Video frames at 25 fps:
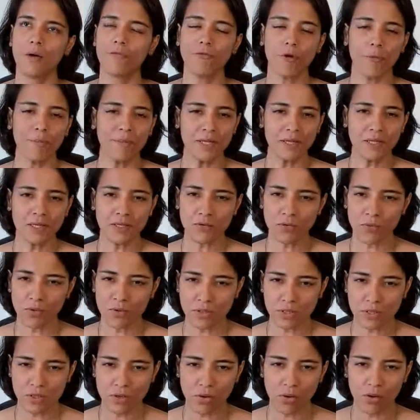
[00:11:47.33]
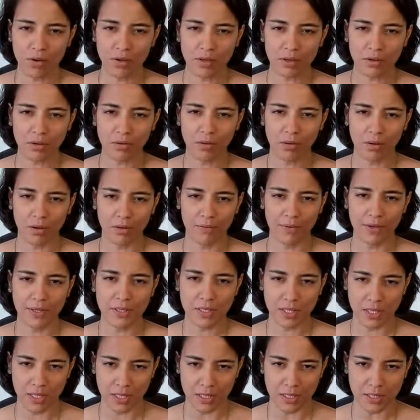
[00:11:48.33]
For me, this was not
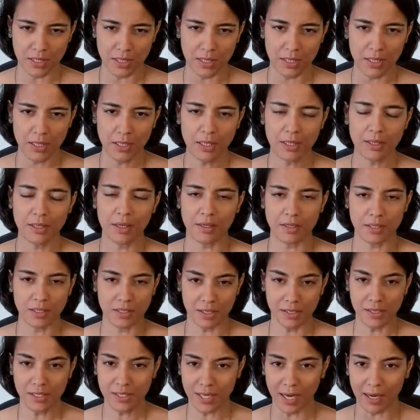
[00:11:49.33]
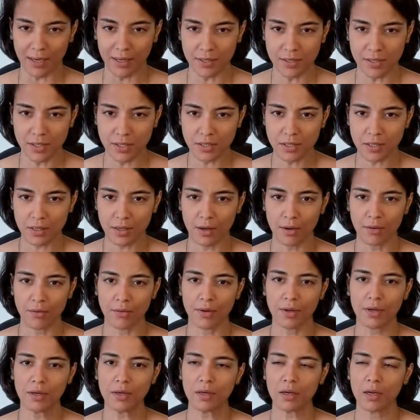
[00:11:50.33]
always easy. There are still challenges
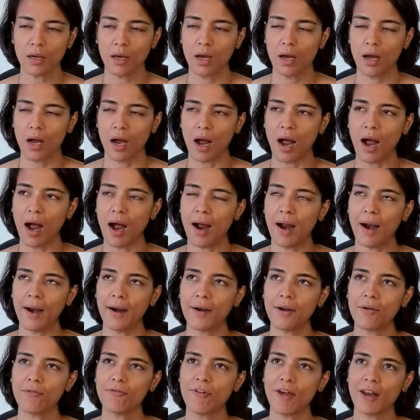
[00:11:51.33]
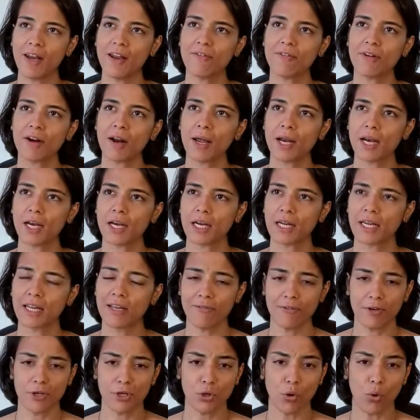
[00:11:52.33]
around it. And whenever I
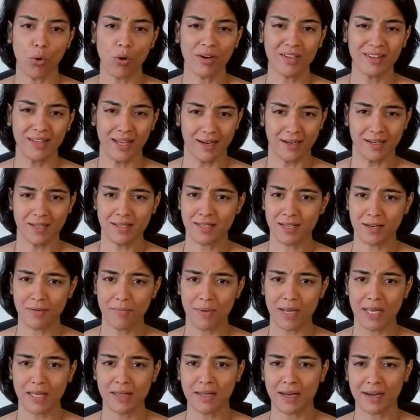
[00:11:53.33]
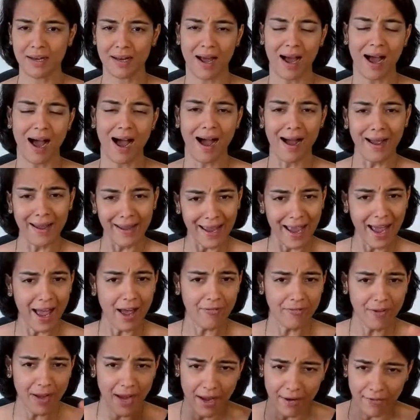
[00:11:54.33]
give a talk, that doesn't mean that I
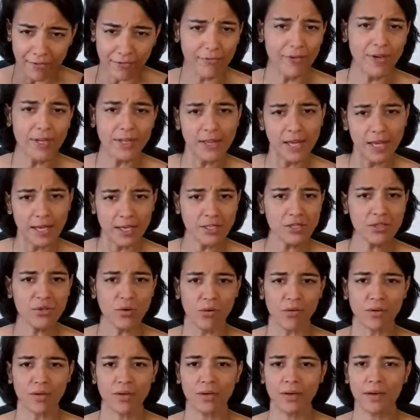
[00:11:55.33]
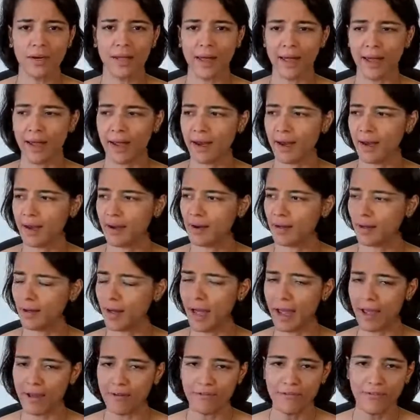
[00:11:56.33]
have everything sorted and
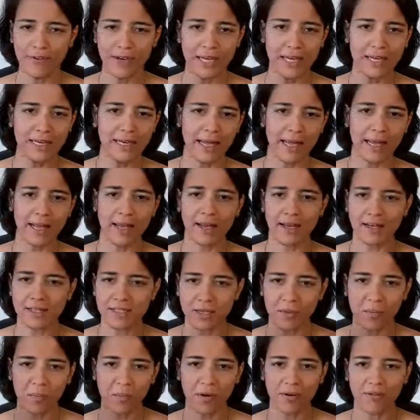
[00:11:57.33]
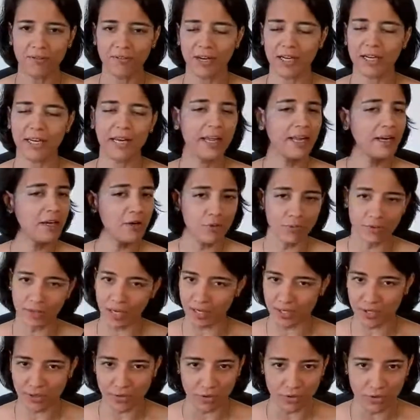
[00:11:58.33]
every day is a perfect day. No,
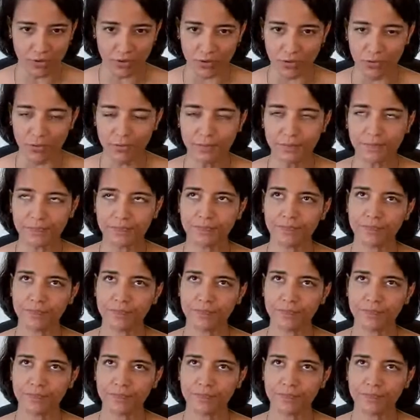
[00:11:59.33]
that's not true.